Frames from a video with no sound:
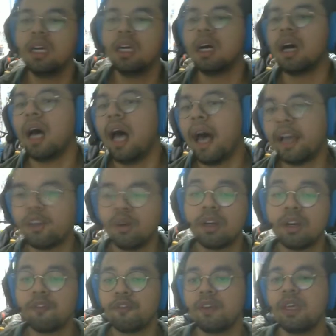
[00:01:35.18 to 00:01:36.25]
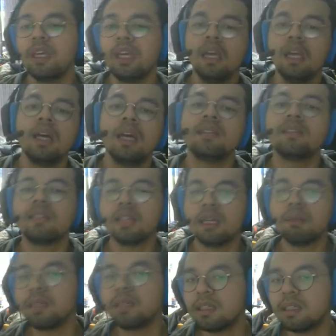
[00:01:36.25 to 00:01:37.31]
hagiography,
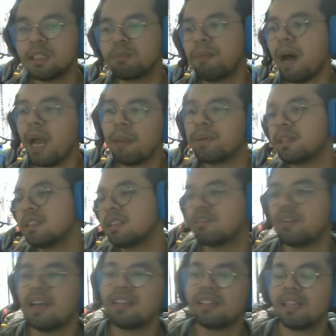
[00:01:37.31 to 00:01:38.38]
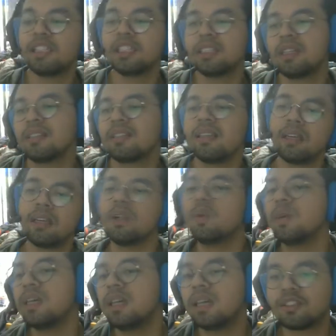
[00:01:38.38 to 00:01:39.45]
sermons, Bibles, translations, legal
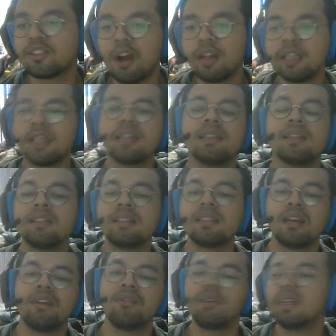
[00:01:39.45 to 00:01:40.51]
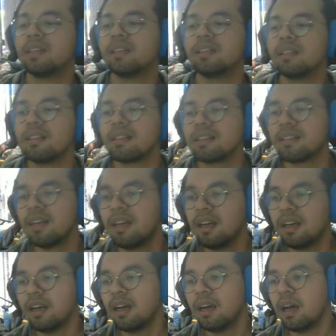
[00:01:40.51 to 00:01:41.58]
works, chronicles, and riddles.
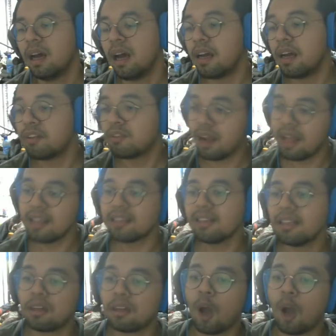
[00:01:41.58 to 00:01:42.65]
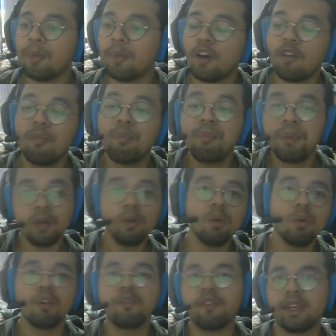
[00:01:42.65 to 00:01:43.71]
A translated copy of
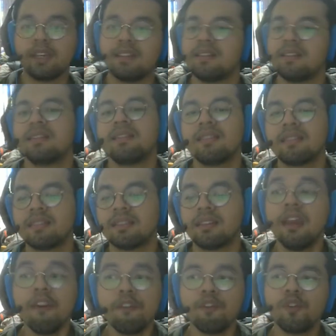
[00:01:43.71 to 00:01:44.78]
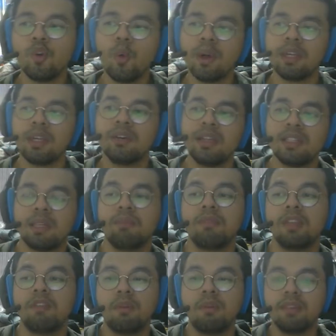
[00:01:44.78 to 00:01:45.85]
Beowulf exists if you want to read
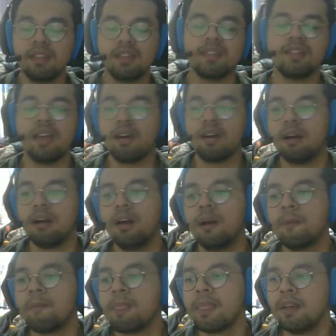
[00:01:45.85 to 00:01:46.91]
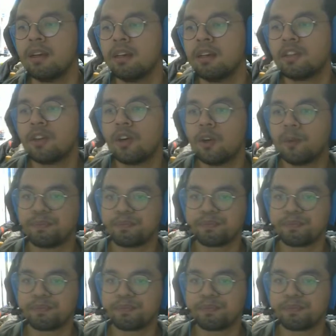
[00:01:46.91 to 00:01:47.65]
something from this era. So,